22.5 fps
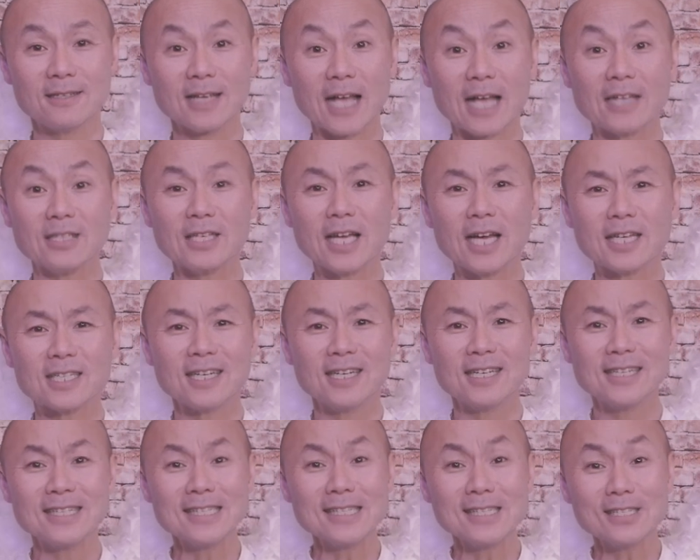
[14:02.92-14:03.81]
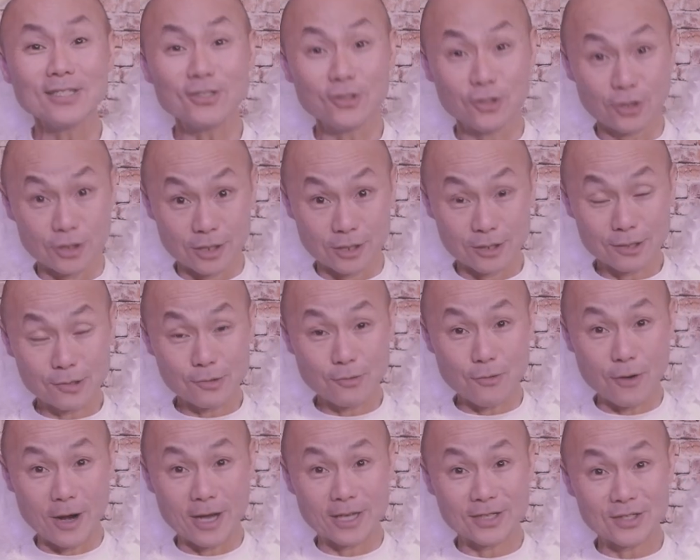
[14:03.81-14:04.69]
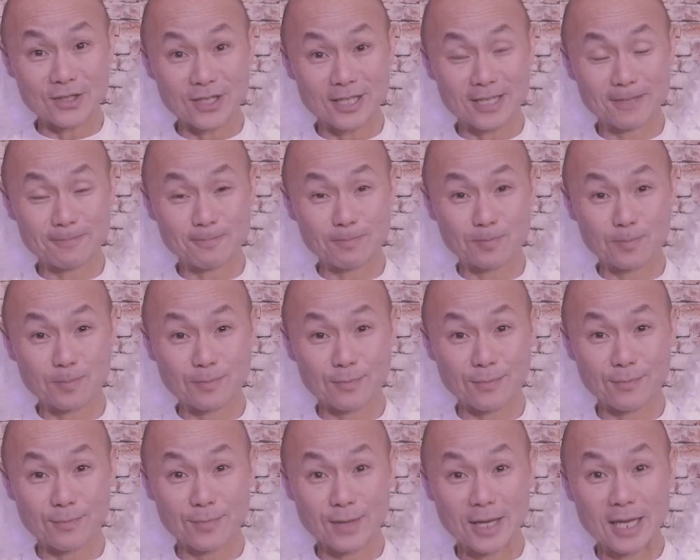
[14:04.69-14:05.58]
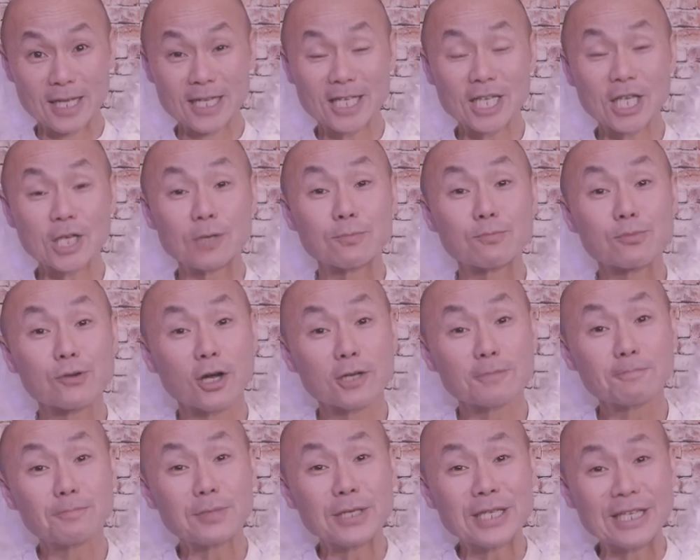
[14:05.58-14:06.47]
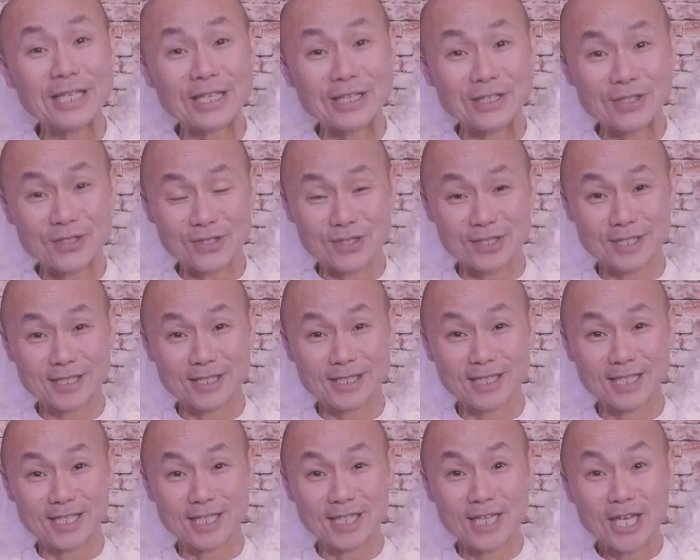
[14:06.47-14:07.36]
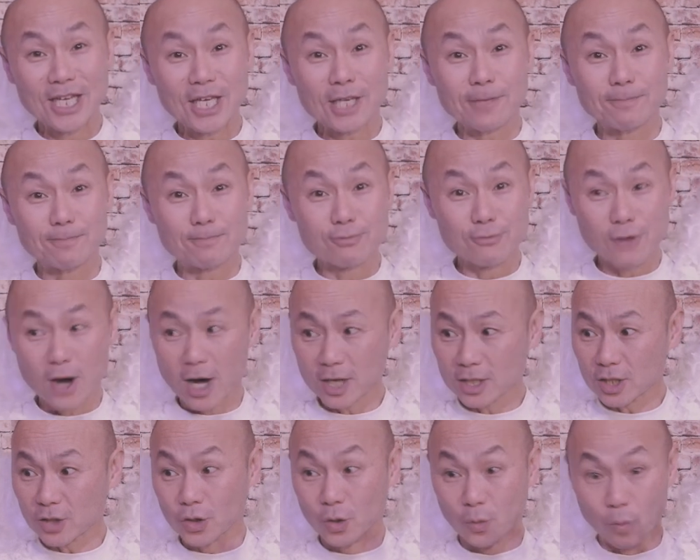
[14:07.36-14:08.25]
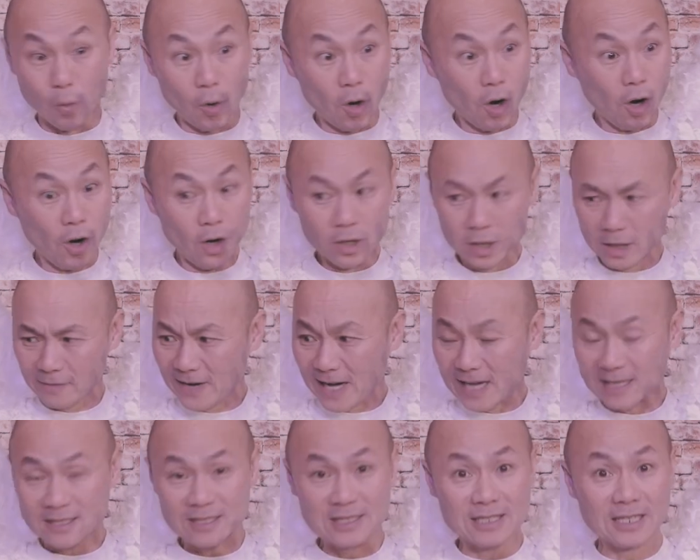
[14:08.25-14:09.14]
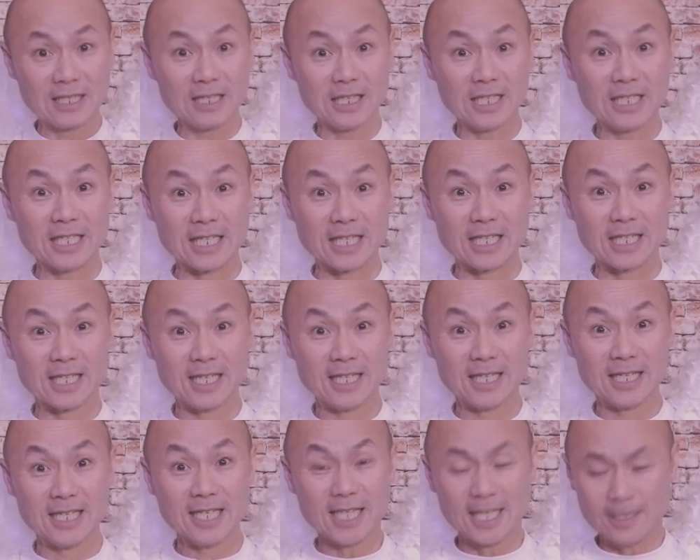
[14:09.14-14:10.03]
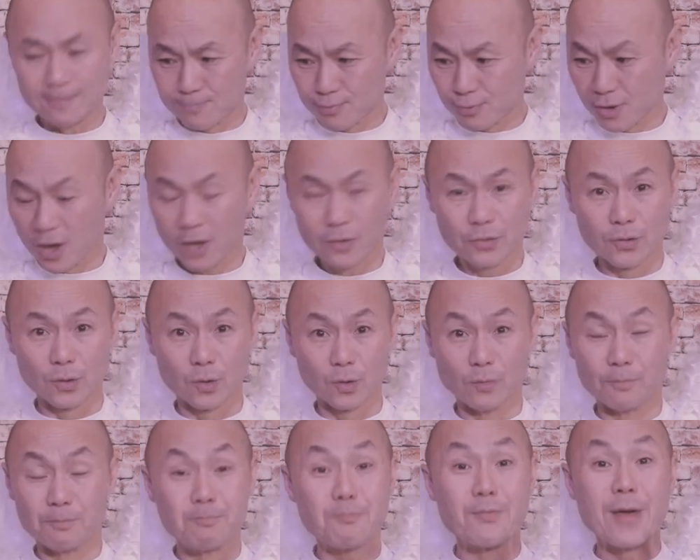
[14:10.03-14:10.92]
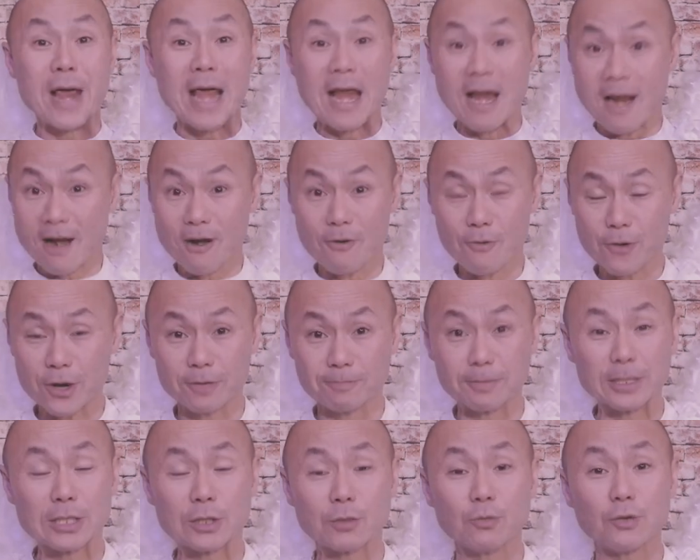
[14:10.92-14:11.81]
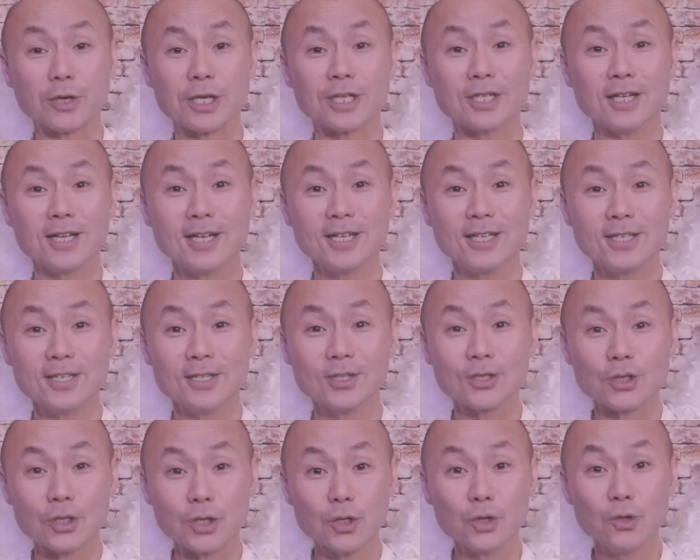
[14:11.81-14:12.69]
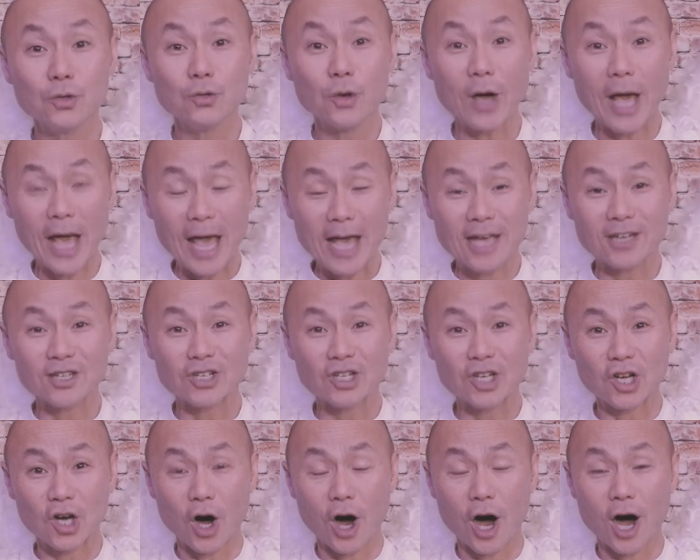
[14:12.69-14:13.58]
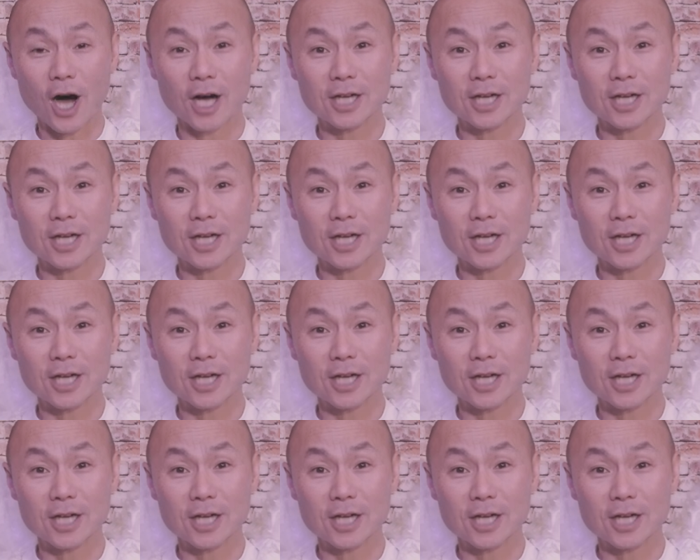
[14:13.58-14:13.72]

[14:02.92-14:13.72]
And yet, Jesus Christ, He brought peace. He brought the wall of hostility. He brought the barrier between you and God.